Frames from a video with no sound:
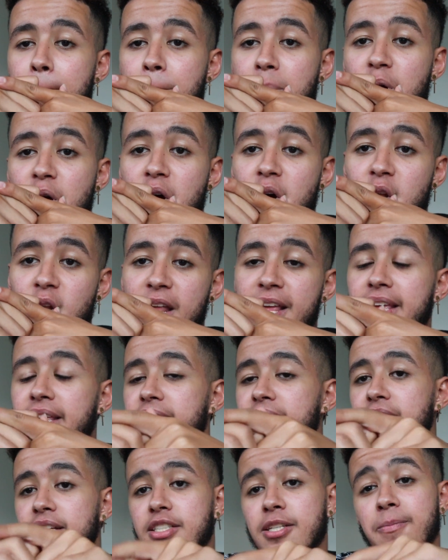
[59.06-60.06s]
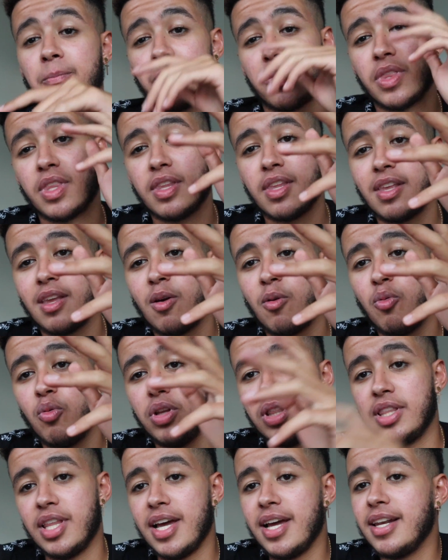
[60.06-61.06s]
But yes,
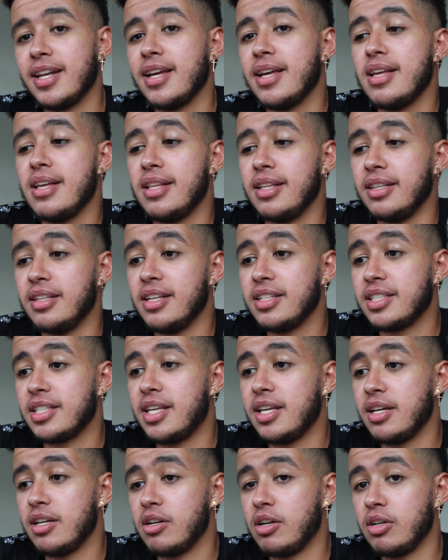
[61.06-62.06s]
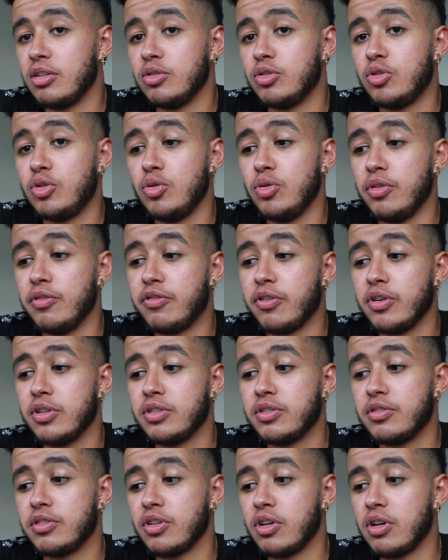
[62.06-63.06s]
with that, let's get on to the
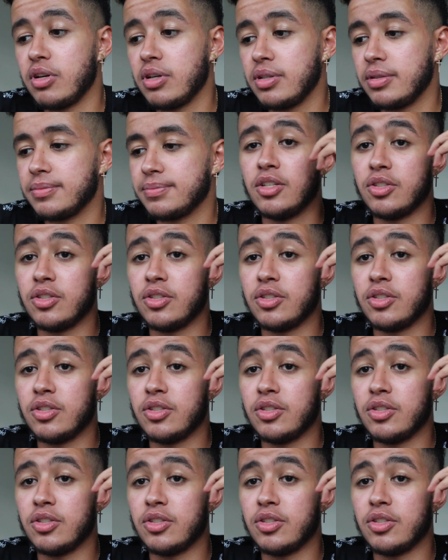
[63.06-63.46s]
first song.